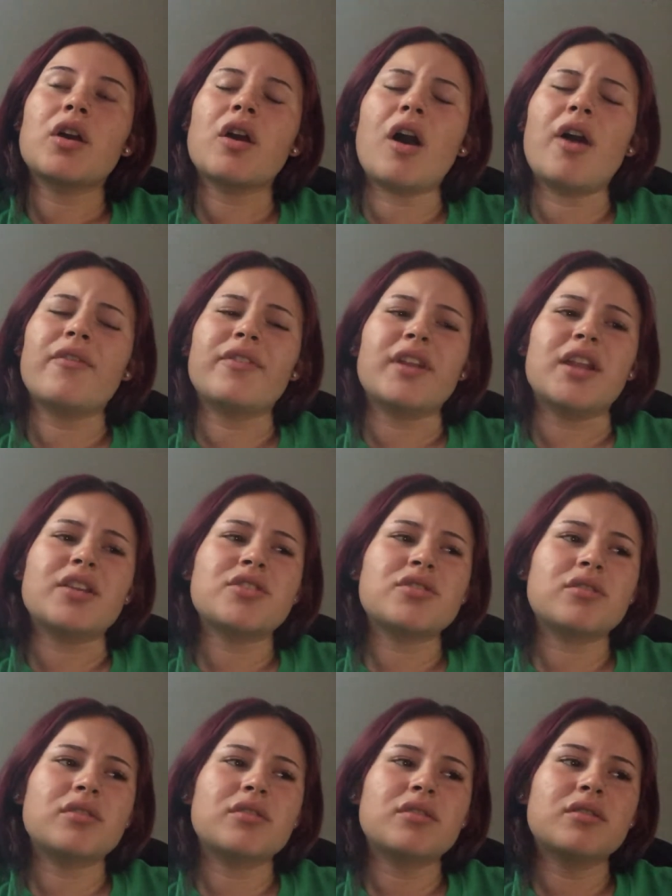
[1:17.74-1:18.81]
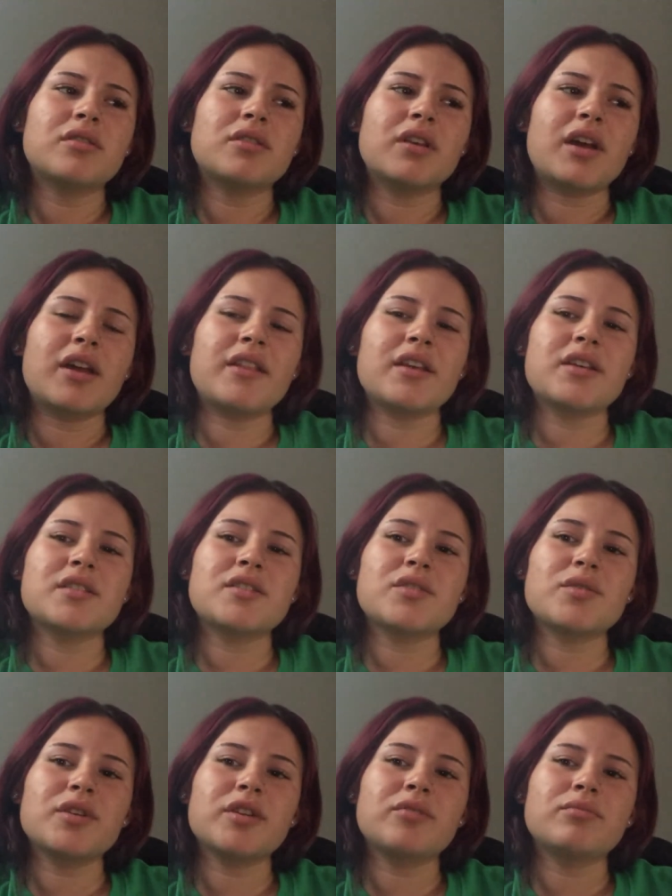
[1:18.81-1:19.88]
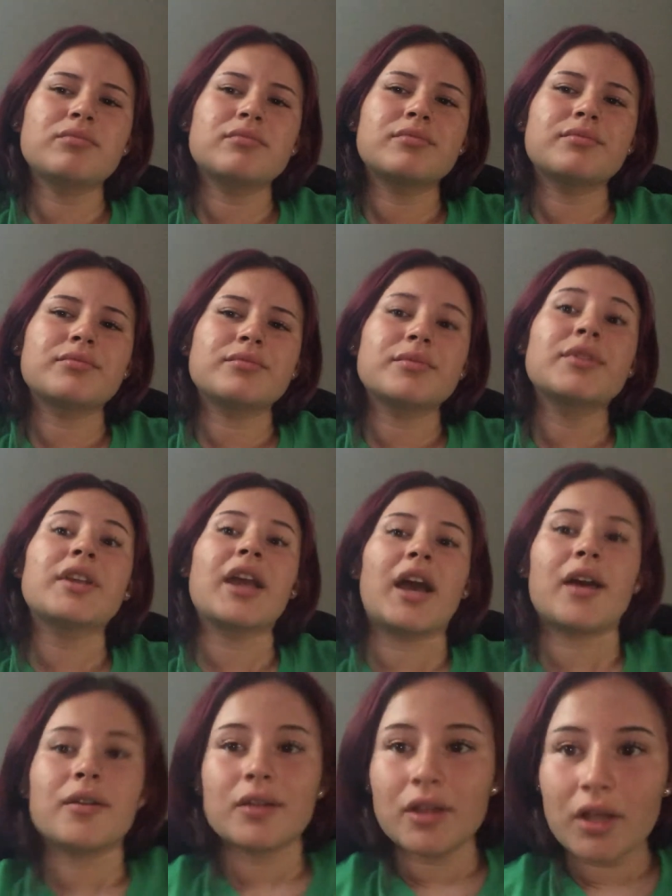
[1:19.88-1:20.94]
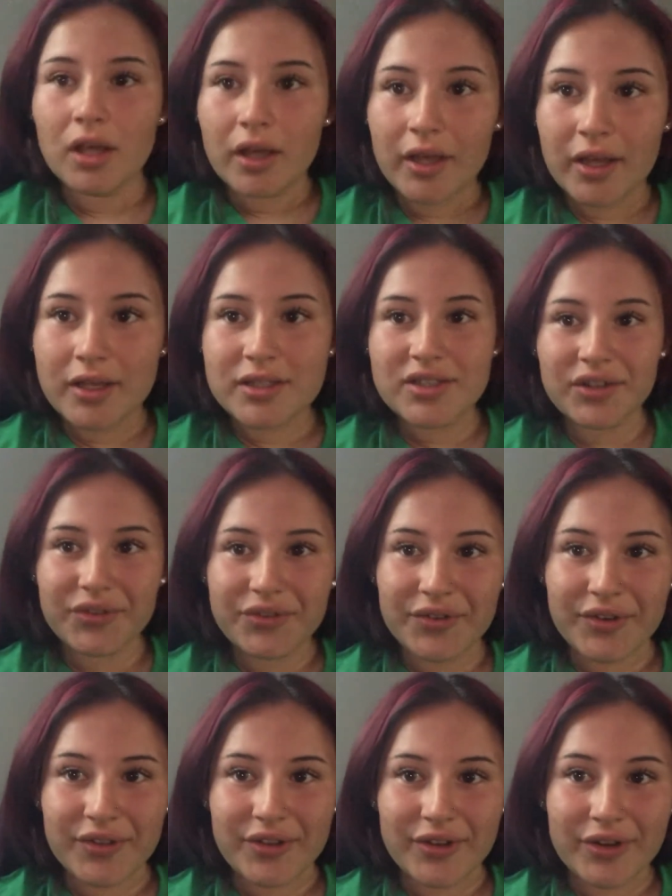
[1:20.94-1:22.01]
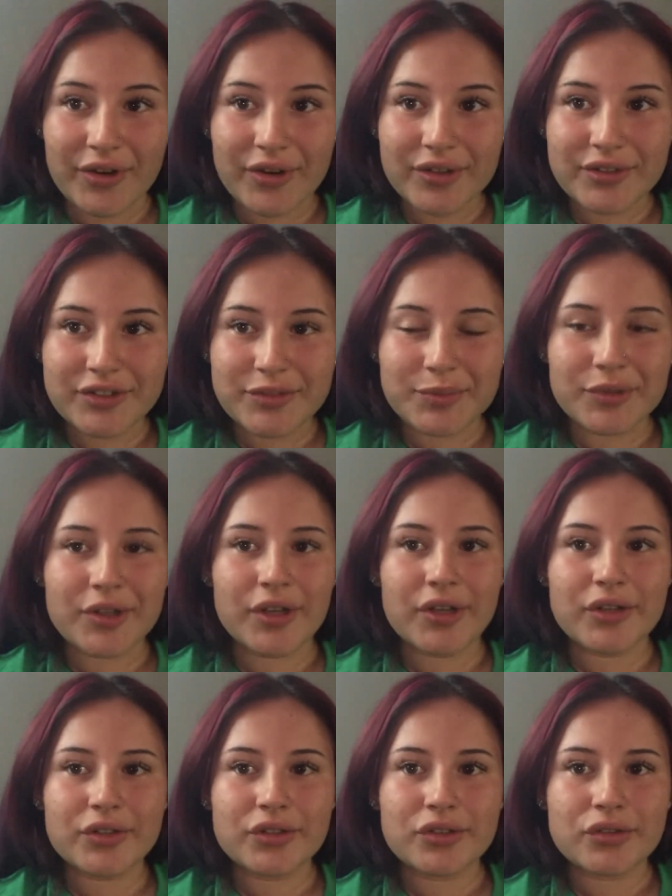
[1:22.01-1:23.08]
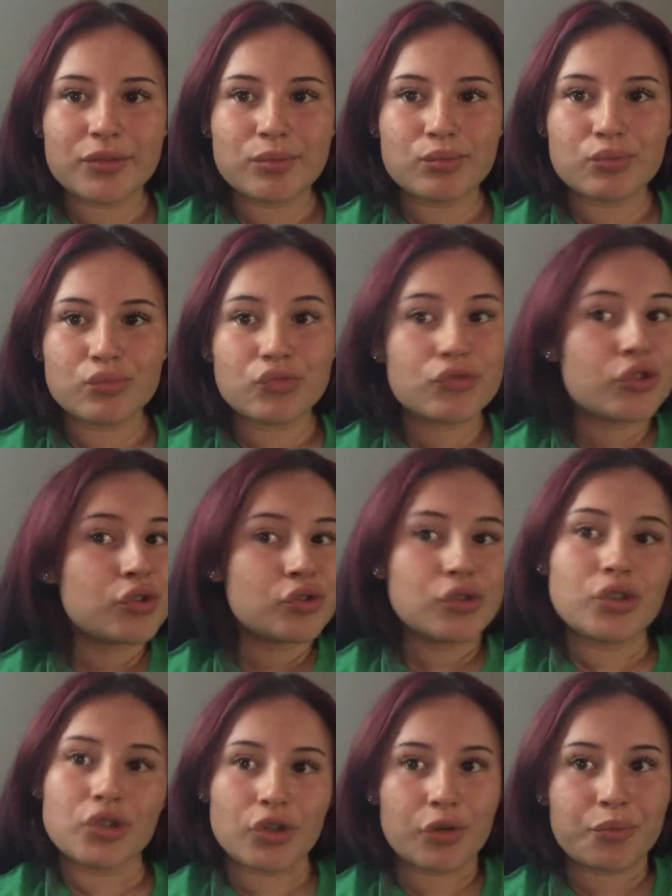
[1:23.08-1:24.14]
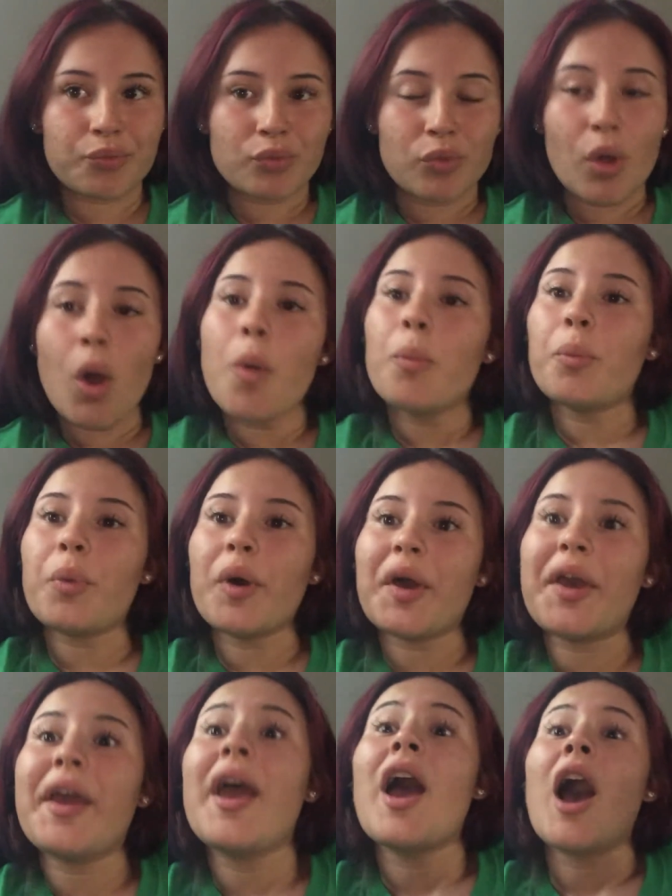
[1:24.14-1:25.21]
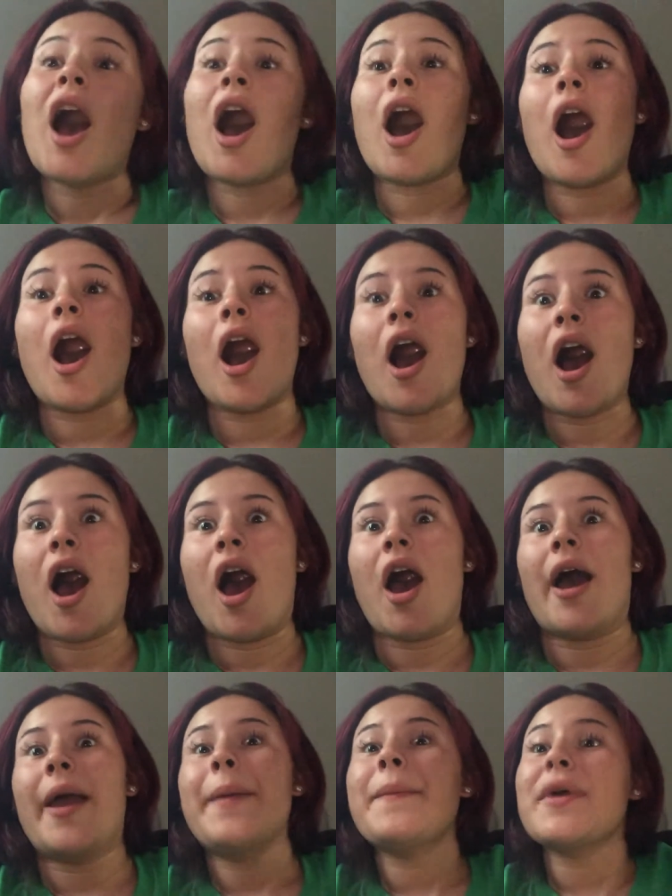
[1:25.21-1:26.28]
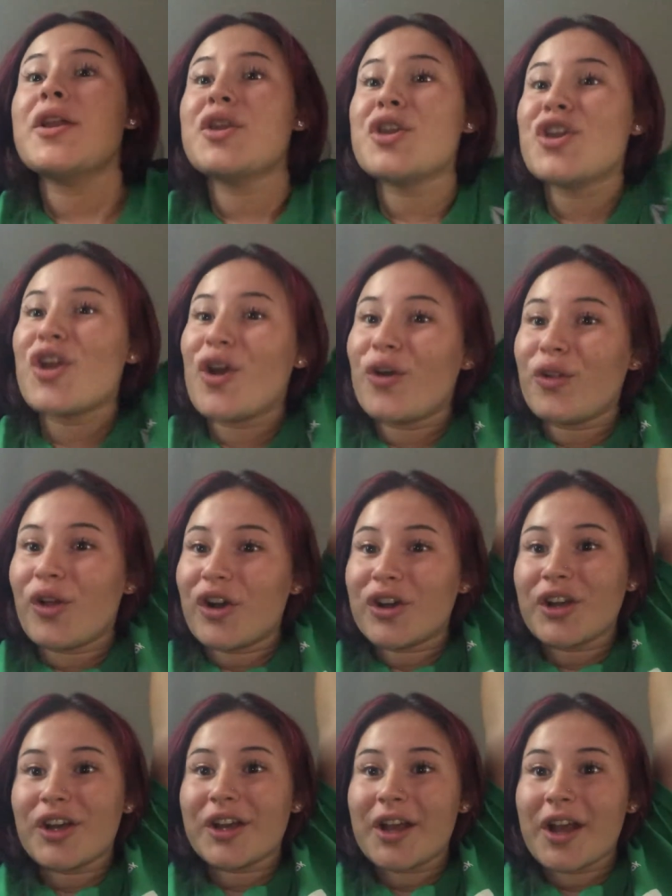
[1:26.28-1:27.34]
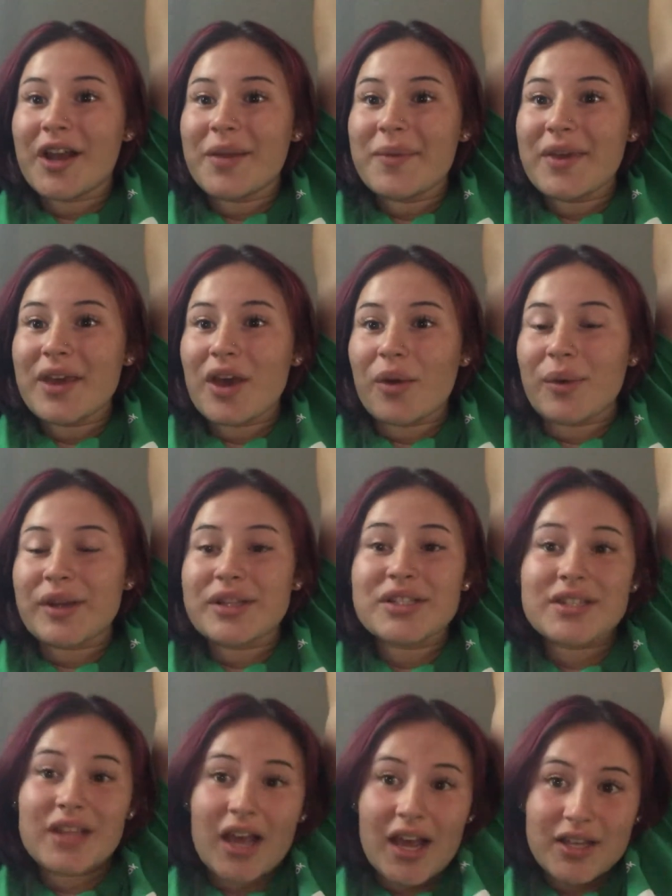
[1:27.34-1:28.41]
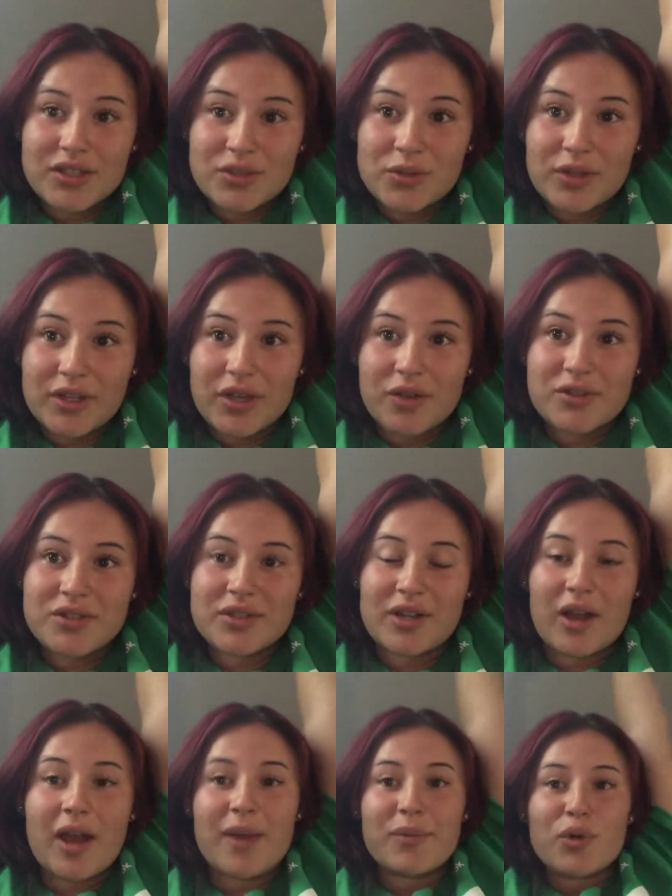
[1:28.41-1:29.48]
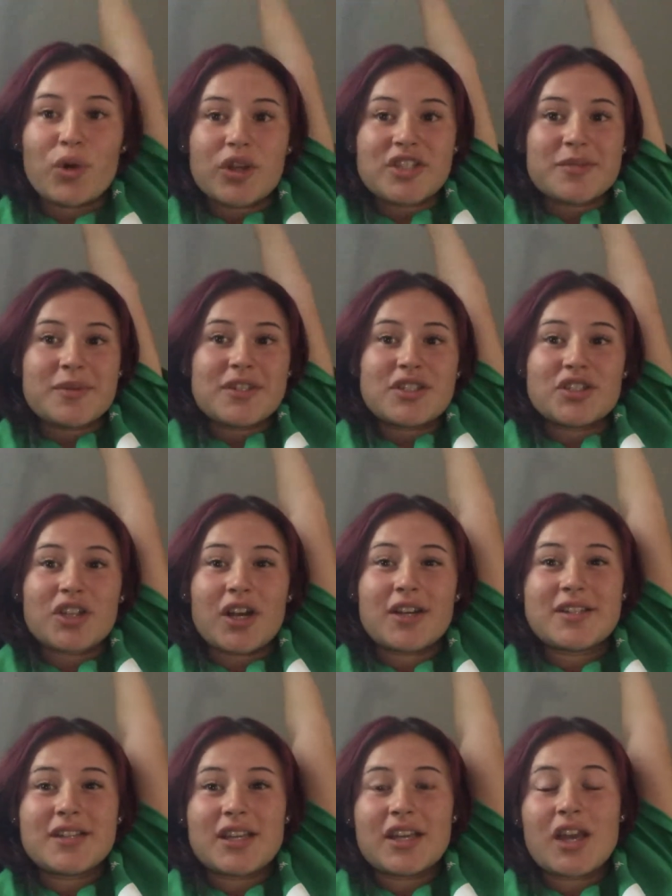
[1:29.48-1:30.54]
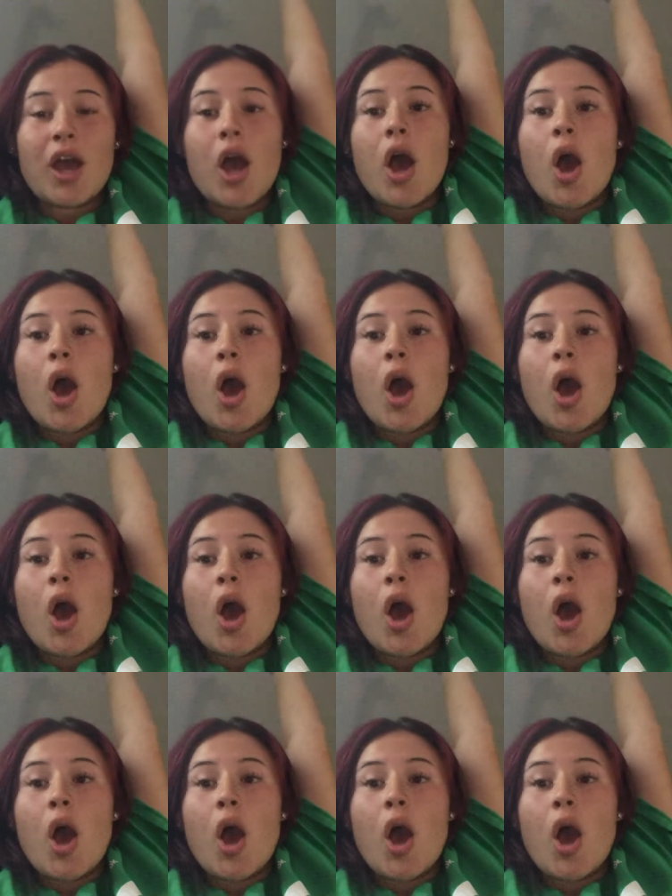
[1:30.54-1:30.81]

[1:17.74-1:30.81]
confidential, I think is the word. Yeah, until further notice because, you know. But I'm no longer going to be going to the high school I go to now. I'm going to be starting